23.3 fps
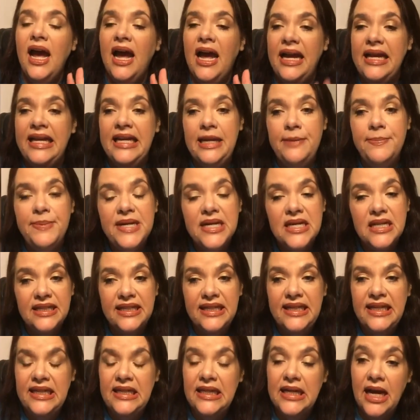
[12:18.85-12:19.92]
I keep it
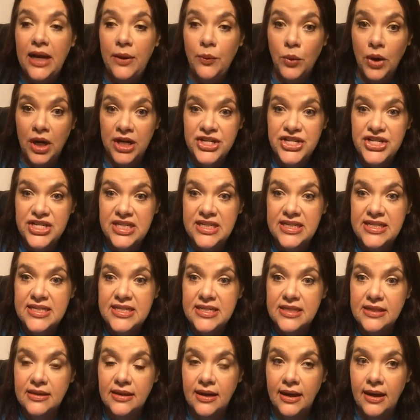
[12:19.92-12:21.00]
clean. I wash
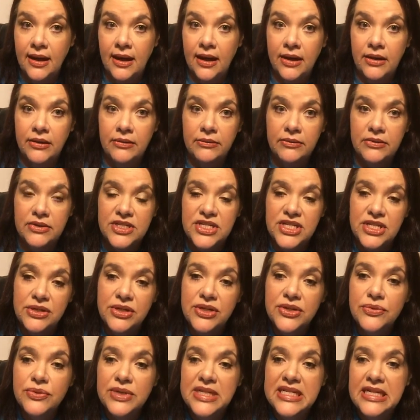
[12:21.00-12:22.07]
it uh,
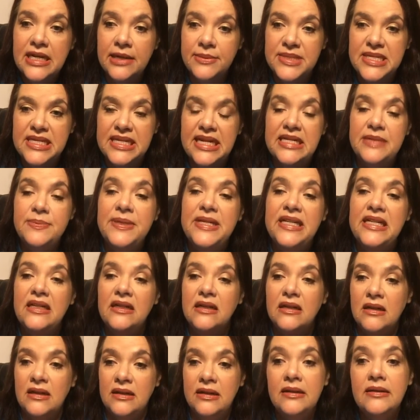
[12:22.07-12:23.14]
two to three times a day,
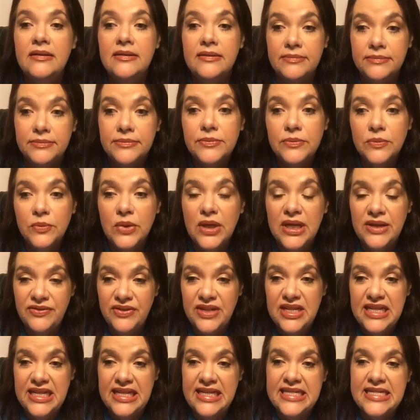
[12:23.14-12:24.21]
depending on
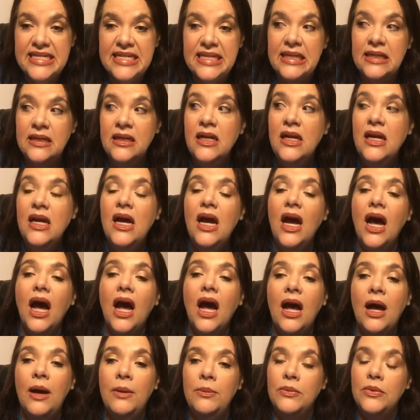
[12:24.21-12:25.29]
if it needs it,
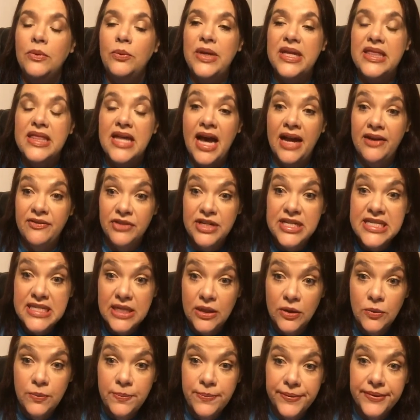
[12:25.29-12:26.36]
um, with ivory
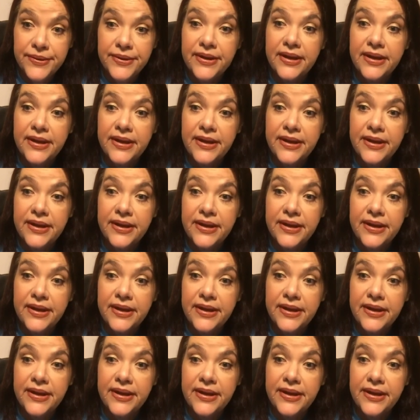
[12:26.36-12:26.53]
soap.